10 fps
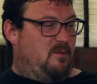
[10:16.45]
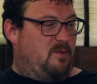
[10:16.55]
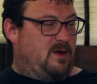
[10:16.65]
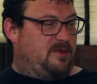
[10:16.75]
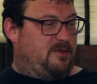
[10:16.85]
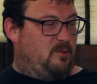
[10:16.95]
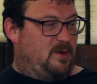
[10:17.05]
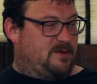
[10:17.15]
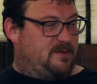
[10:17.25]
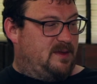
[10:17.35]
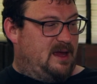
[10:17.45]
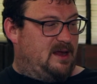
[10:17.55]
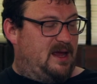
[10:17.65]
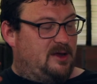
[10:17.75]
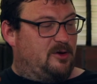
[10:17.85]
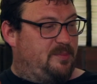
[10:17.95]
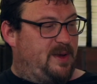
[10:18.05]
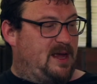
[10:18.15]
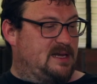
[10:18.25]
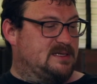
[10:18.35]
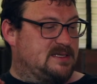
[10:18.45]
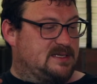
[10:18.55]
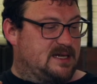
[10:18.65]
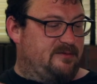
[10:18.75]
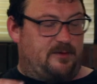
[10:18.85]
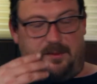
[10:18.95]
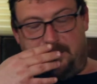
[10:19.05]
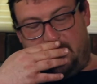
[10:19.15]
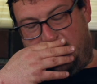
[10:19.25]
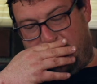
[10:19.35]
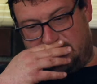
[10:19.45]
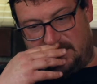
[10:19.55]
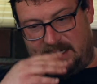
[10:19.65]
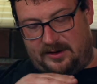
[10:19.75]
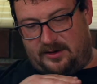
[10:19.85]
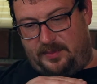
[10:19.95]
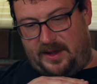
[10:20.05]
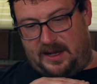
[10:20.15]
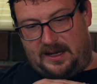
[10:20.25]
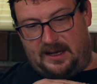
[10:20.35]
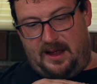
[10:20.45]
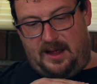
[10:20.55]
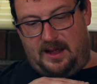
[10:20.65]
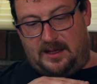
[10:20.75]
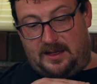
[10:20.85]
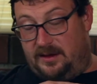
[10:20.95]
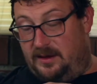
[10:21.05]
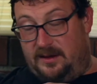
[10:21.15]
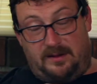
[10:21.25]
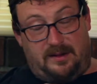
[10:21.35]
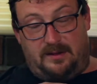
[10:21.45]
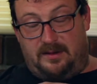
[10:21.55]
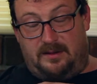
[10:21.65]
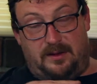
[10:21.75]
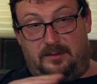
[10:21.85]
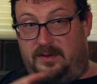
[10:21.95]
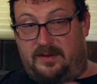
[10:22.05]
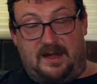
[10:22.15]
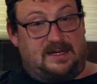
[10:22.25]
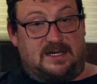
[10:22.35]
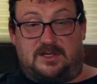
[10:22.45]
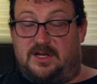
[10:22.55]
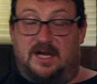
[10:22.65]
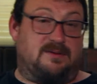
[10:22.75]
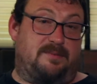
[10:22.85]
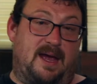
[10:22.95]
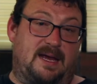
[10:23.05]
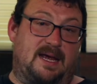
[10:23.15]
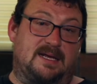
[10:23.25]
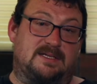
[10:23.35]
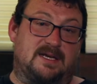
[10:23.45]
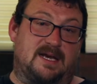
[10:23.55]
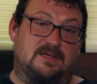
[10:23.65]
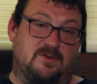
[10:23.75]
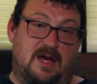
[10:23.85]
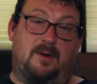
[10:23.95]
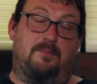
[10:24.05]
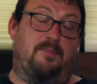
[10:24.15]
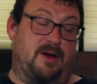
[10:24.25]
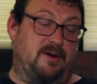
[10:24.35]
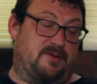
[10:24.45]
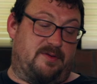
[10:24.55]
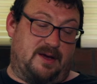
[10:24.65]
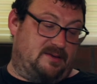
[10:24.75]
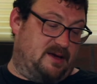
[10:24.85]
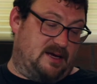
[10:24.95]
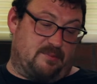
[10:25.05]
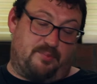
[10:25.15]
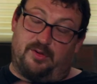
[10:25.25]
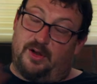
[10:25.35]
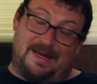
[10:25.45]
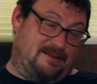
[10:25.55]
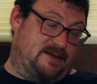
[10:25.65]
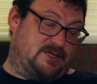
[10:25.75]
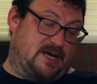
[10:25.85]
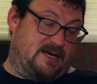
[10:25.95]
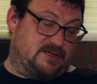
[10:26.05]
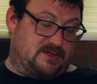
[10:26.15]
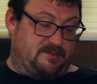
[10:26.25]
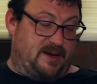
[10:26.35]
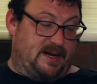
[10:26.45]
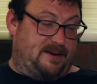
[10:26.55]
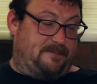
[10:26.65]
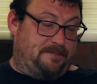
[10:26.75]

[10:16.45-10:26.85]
With interdependence, different, because an interdependent, it just doesn't make any sense without both. It completely changes the meaning.